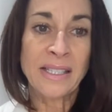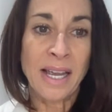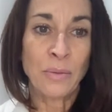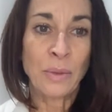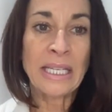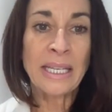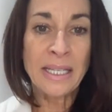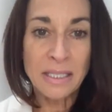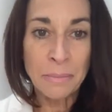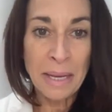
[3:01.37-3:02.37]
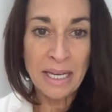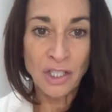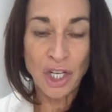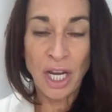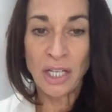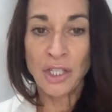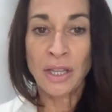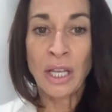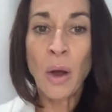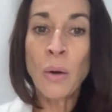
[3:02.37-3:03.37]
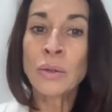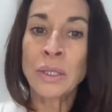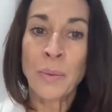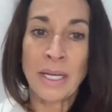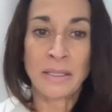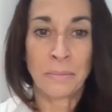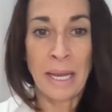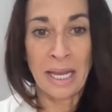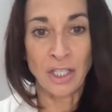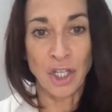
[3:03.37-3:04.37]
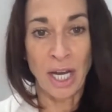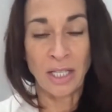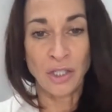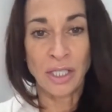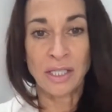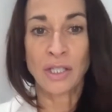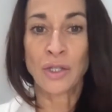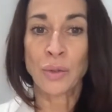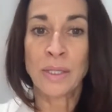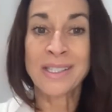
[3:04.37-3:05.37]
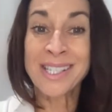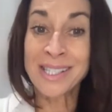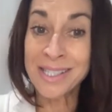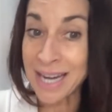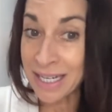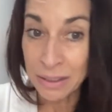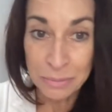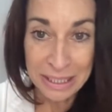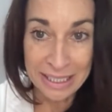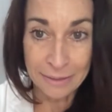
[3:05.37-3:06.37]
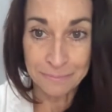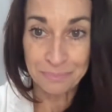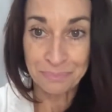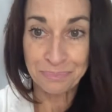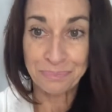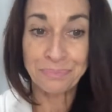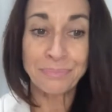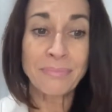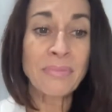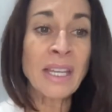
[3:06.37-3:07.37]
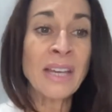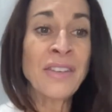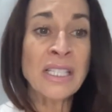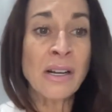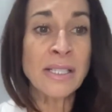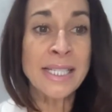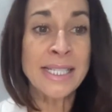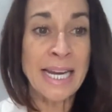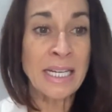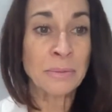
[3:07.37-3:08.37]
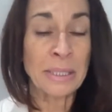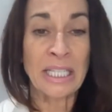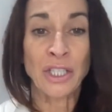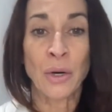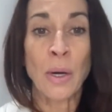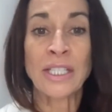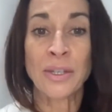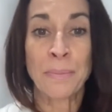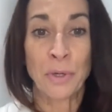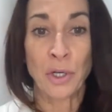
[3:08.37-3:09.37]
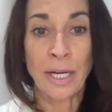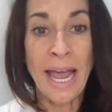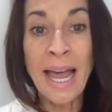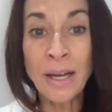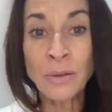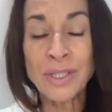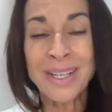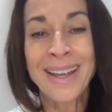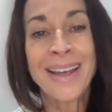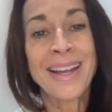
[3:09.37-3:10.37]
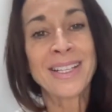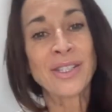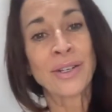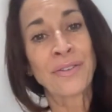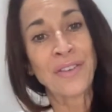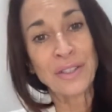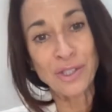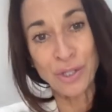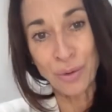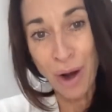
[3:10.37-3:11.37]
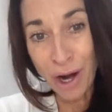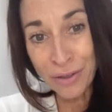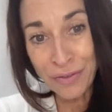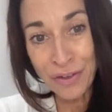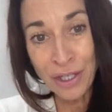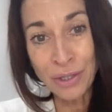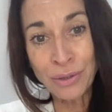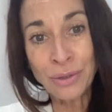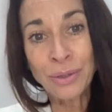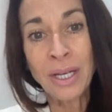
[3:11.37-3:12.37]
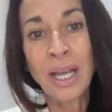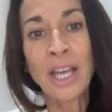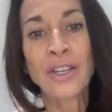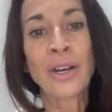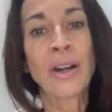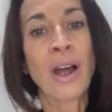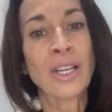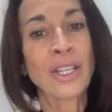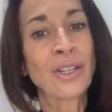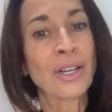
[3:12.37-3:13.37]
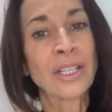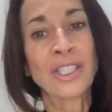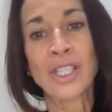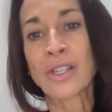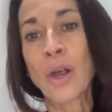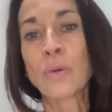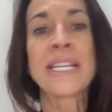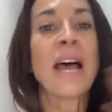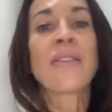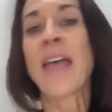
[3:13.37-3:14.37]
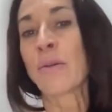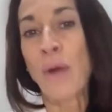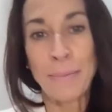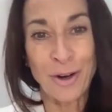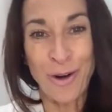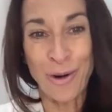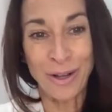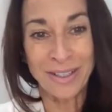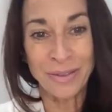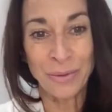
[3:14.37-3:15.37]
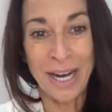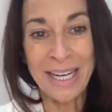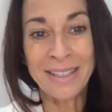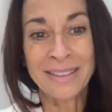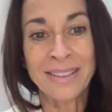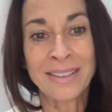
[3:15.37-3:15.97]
that we need to make a change. And the only way to make a change is to do it sustainably. If it's not sustainably, you're going to burn out. It's going to feel so hard for you. You're going to just go down that rabbit hole, right?